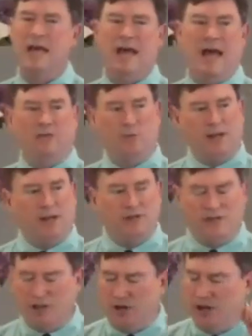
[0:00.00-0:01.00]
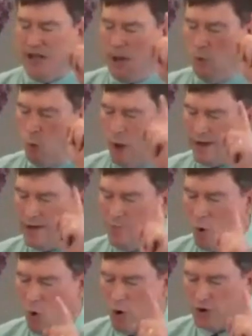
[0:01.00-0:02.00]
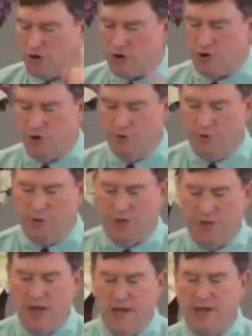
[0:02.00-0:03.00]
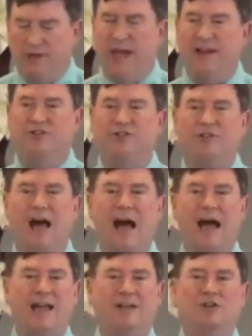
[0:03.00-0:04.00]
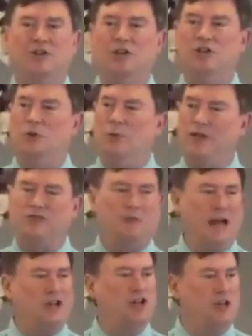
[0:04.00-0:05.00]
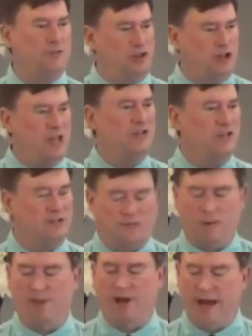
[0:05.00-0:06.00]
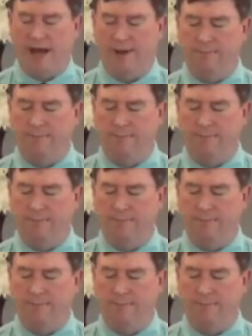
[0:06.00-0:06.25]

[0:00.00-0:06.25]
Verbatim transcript: as we consider yet one more truth that is tied to the resurrection of Jesus from the dead.